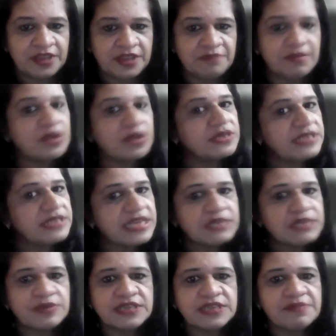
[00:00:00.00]
because
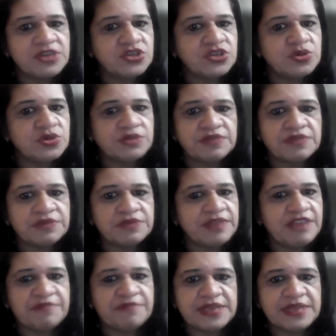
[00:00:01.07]
these were some issues which we
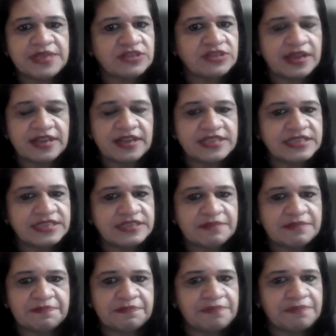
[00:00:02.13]
have been struggling since the
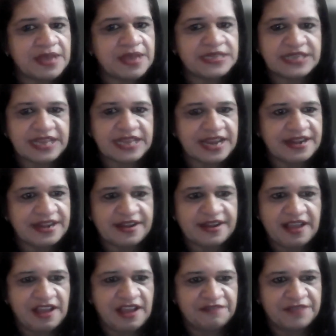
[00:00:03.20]
past decade and a
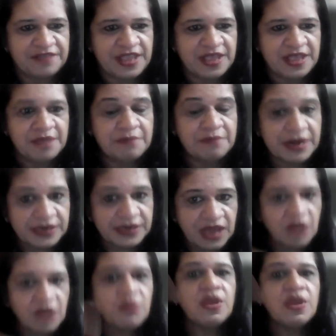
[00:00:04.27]
half. But
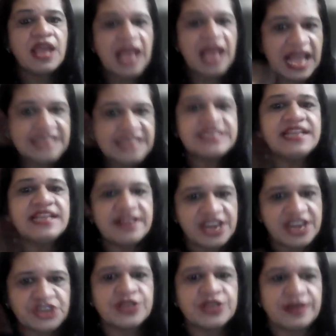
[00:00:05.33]
now
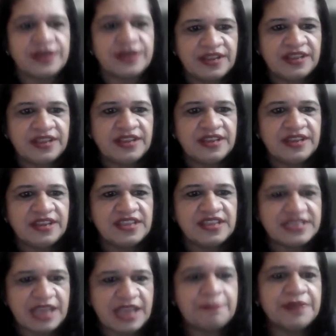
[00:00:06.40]
acceleration
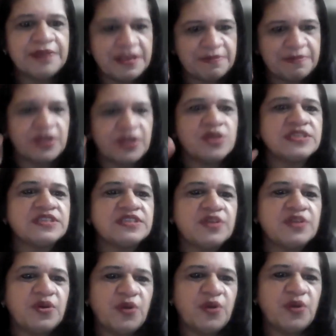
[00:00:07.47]
is happening because
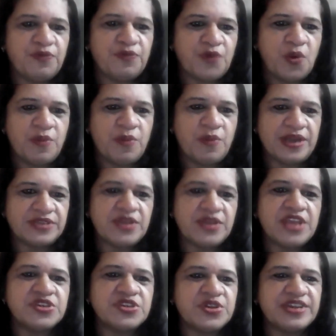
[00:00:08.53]
of COVID. So I
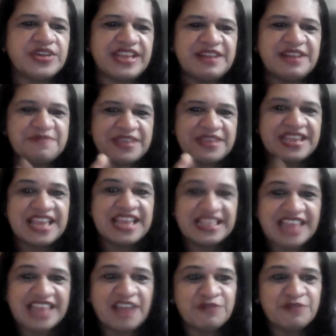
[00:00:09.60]
should really be
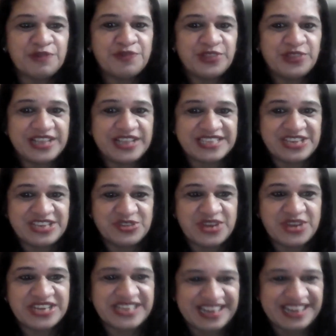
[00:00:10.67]
thankful for that
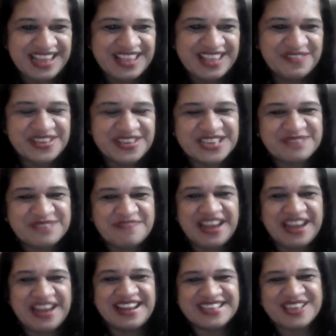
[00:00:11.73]
situation, which has
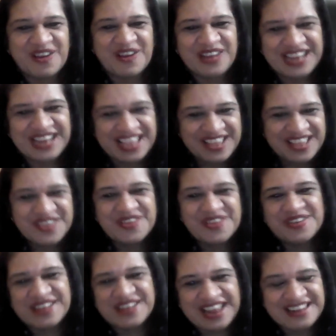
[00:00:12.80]
made us all
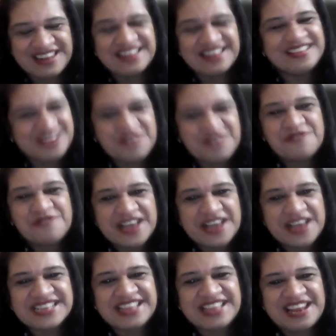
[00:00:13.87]
run
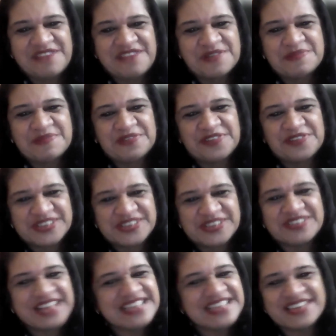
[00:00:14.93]
faster than ever before. So
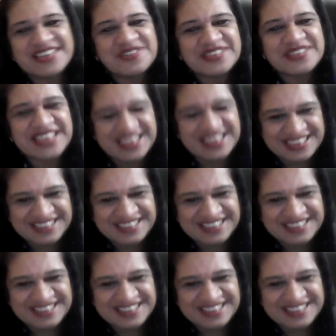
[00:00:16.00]
that's a good thing.